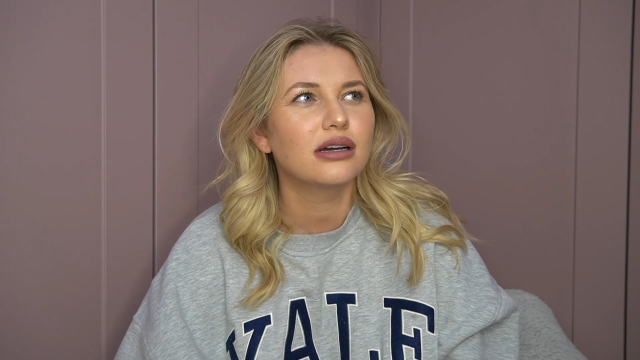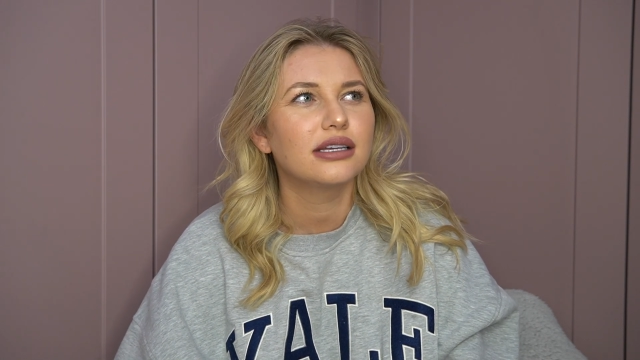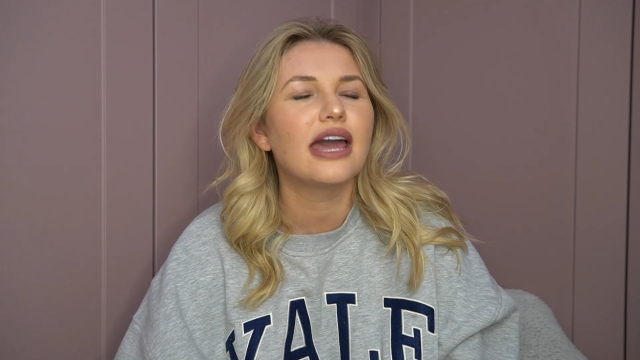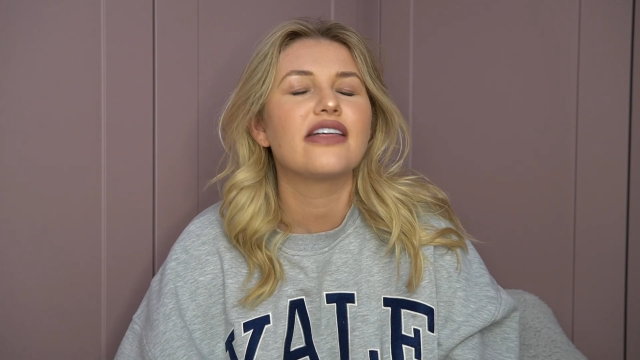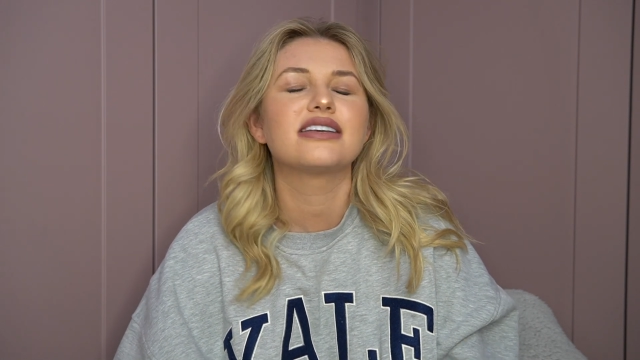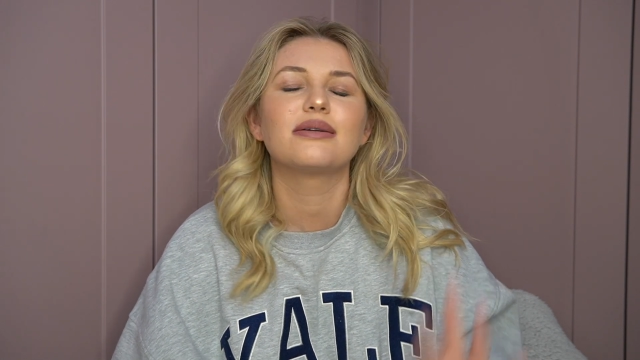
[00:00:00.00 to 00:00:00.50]

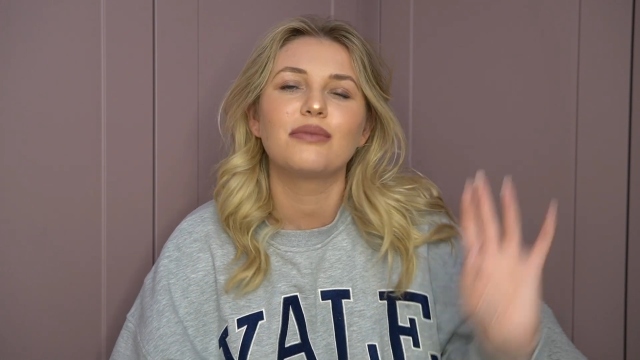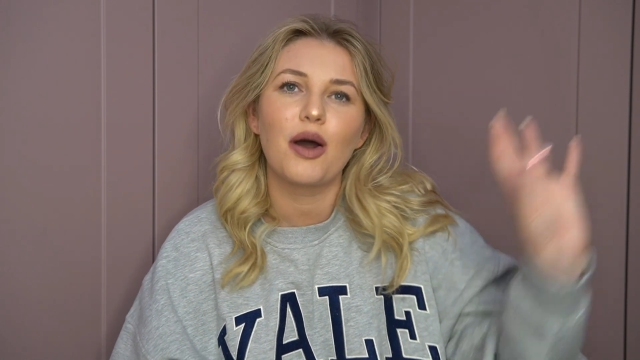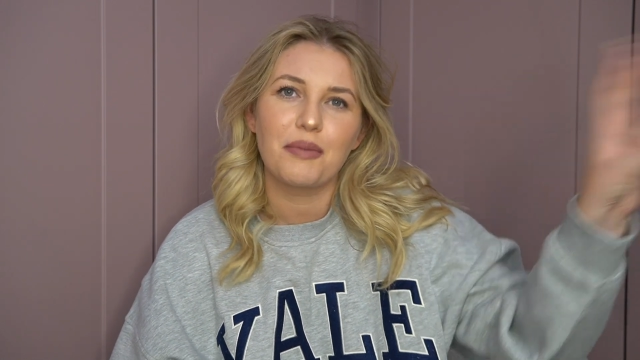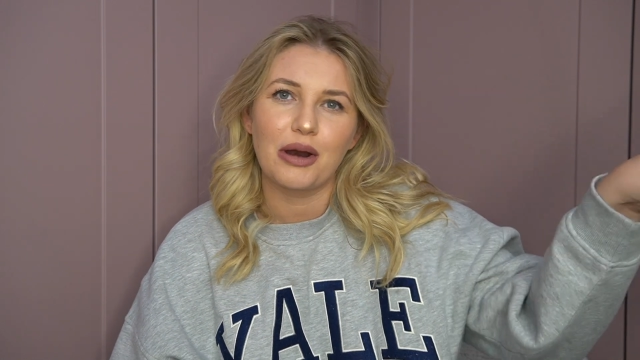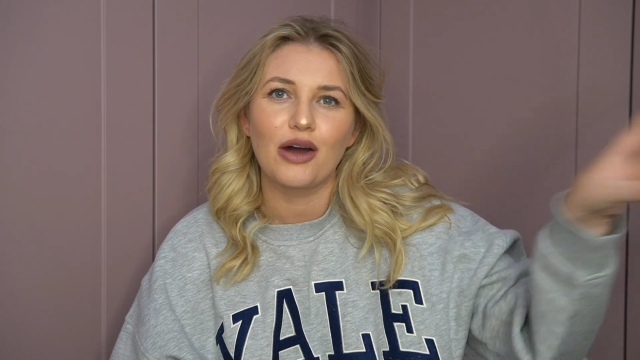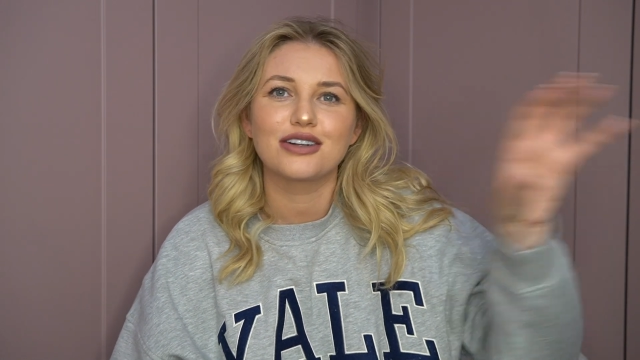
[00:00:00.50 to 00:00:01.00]
Yeah, there's like
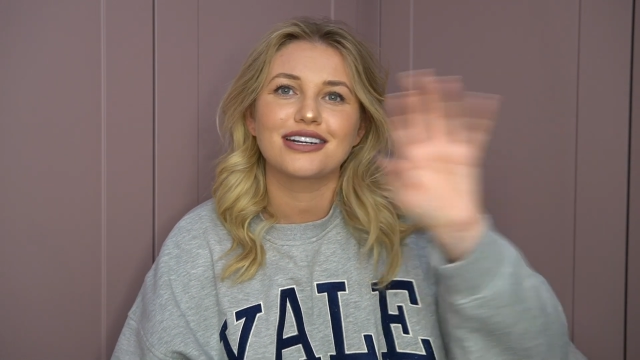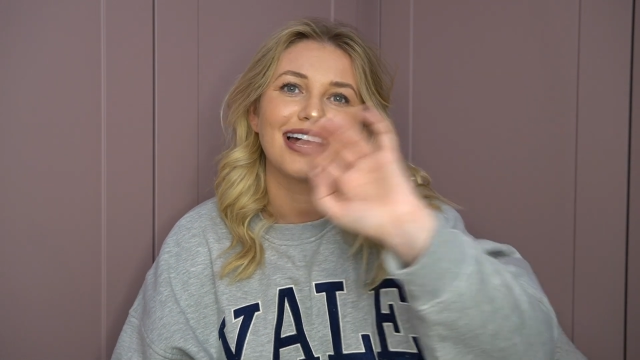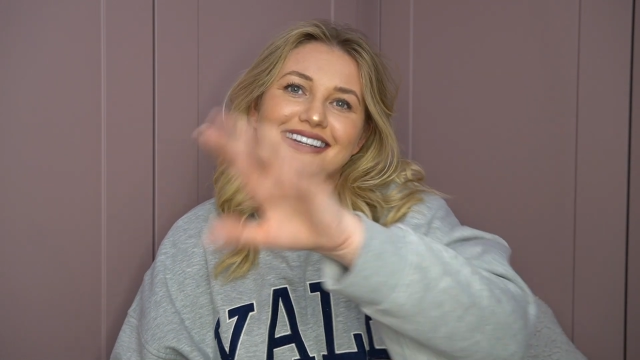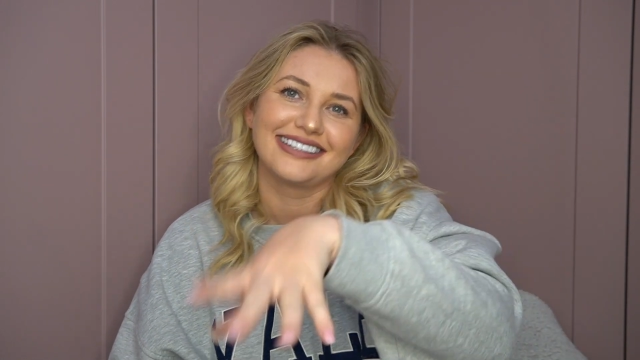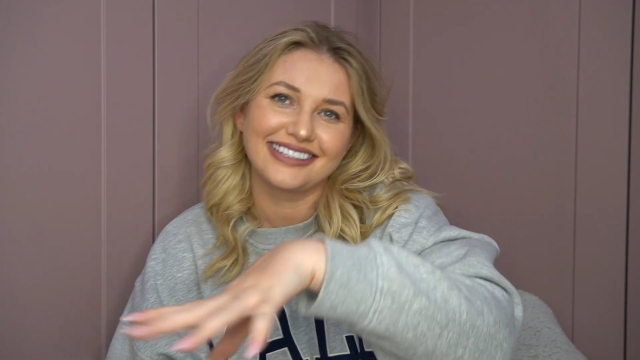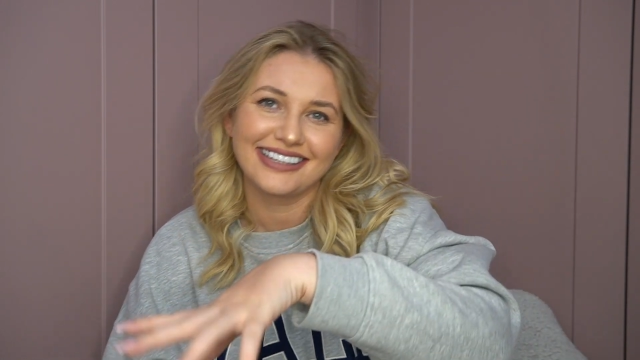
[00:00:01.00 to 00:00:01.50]
Marble Arch
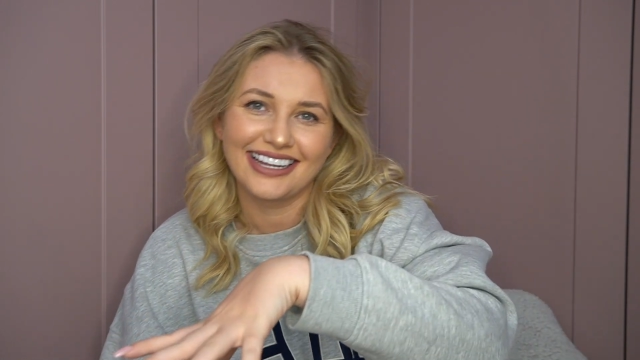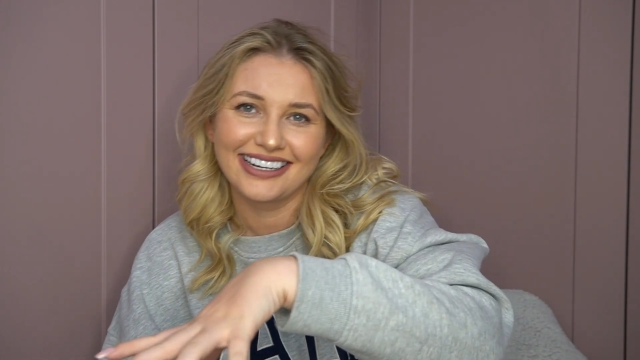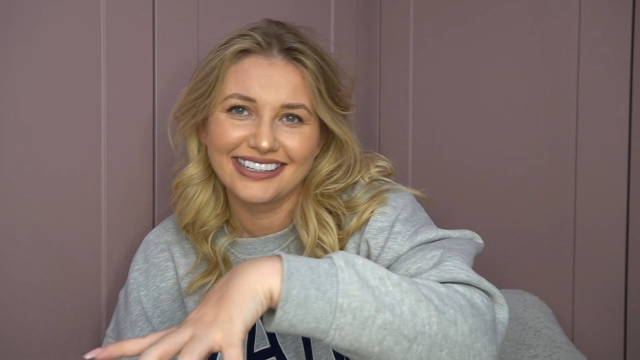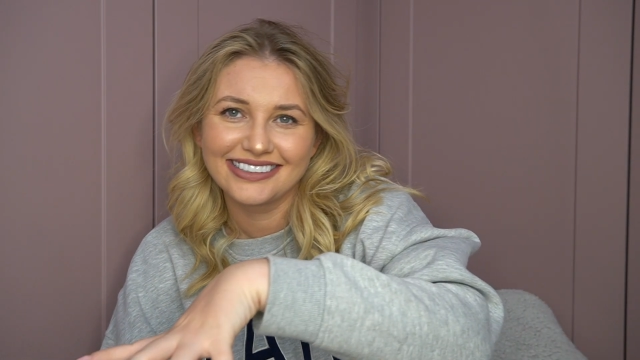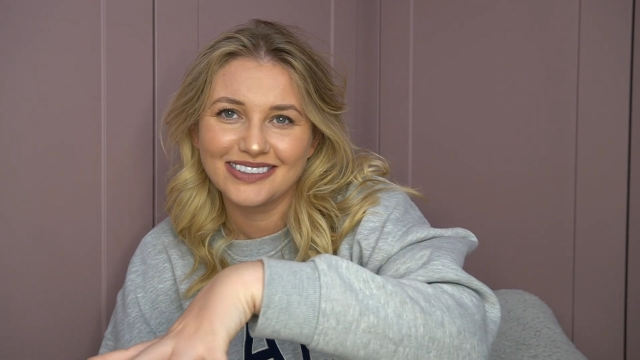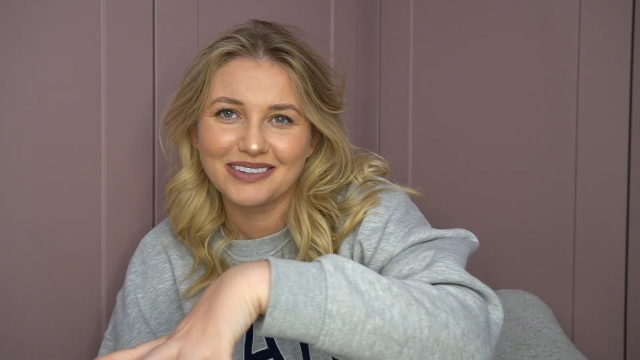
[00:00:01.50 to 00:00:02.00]
and
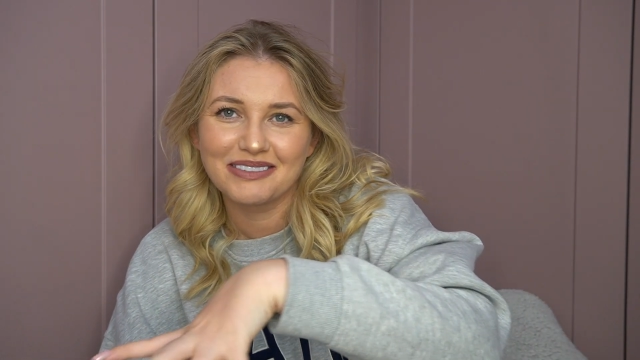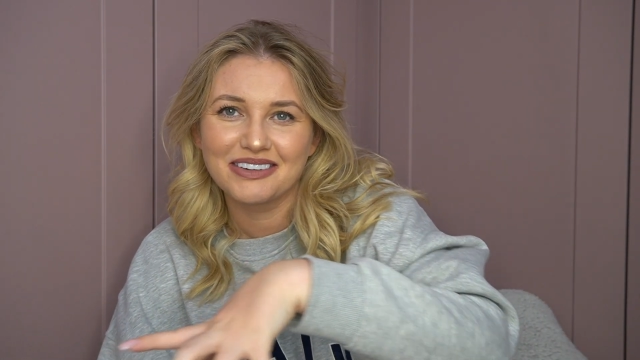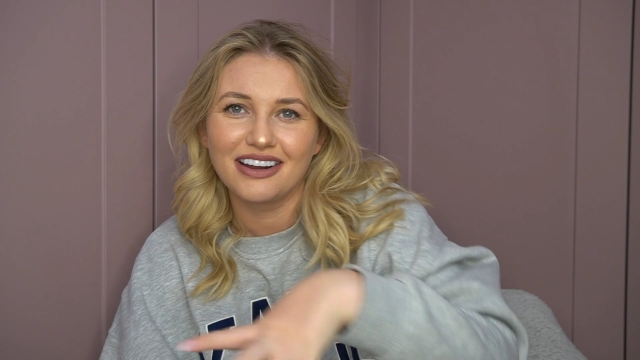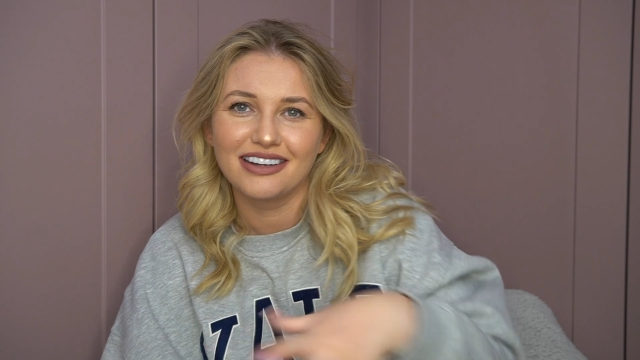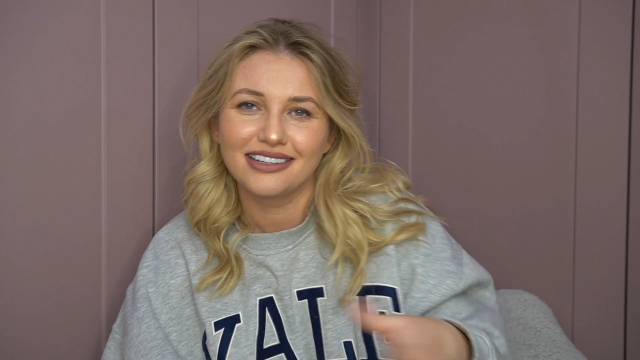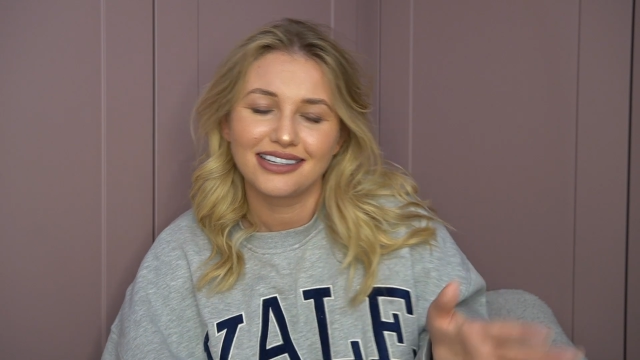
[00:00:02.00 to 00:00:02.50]
then Tottenham Court Road,